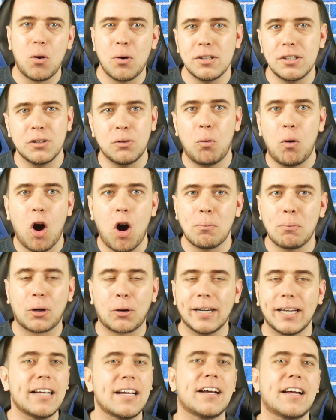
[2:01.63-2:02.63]
going to Wall
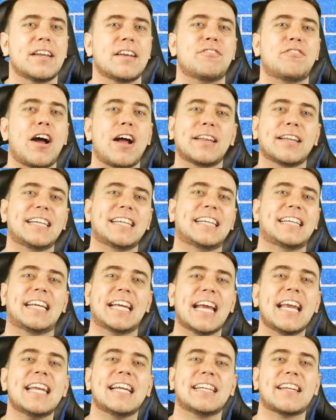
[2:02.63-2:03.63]
Maria and finally
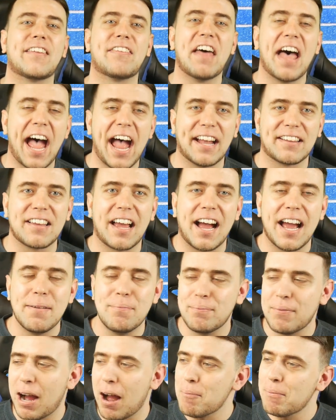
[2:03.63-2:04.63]
getting to that.
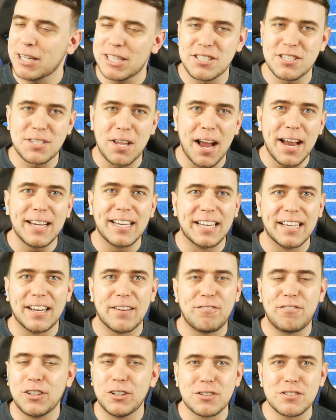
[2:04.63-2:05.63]
I'm I'm excited.
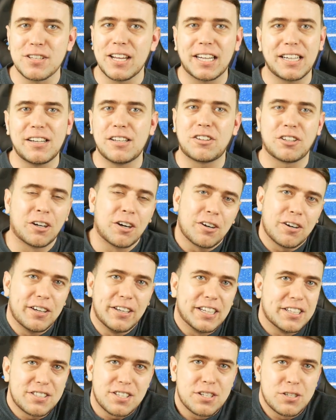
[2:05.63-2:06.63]
It feels like an
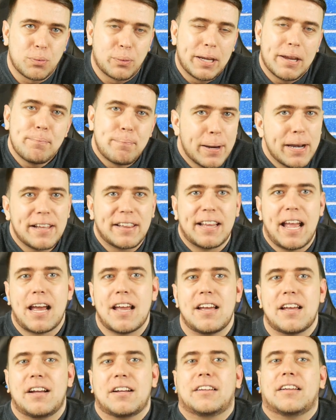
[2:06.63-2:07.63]
eternity since we had been at that.
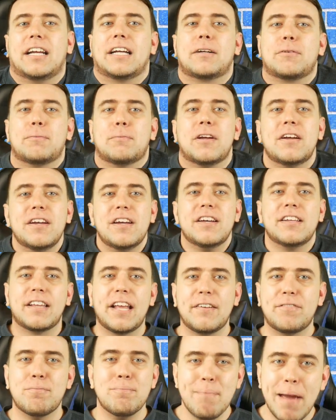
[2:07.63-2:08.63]
Like
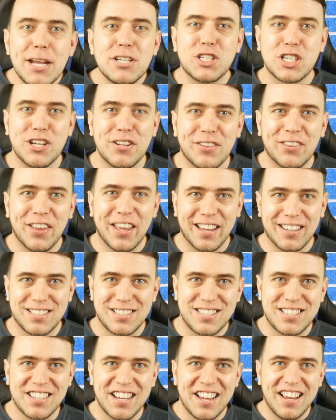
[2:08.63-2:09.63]
they've mentioned
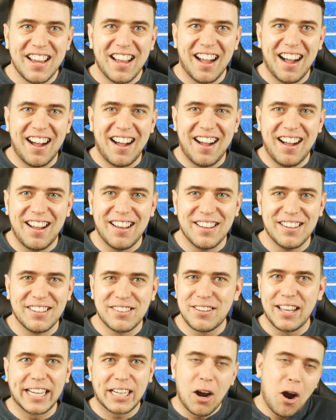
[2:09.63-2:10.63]
this. Uh,
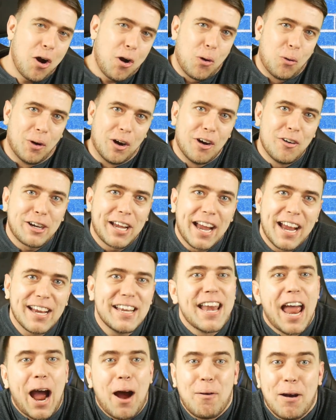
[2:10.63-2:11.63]
it's like oh okay
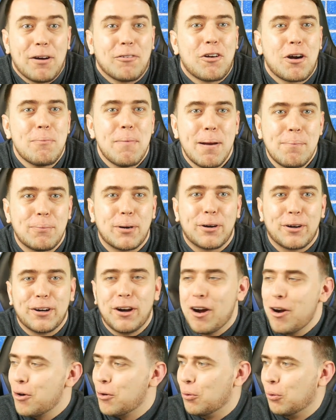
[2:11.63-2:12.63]
now I remember.
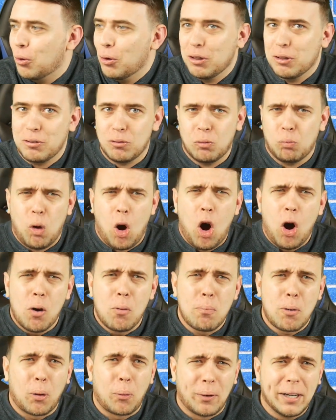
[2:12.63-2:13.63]
Oh
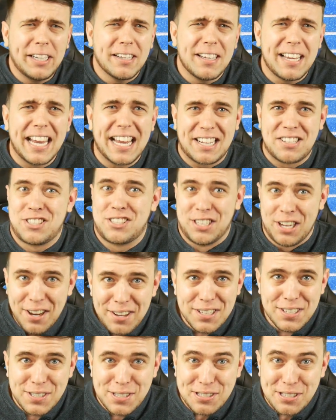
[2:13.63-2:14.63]
Wall Maria
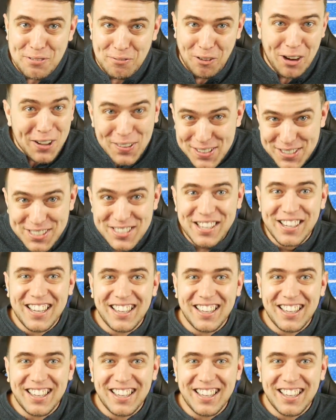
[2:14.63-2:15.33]
exists. What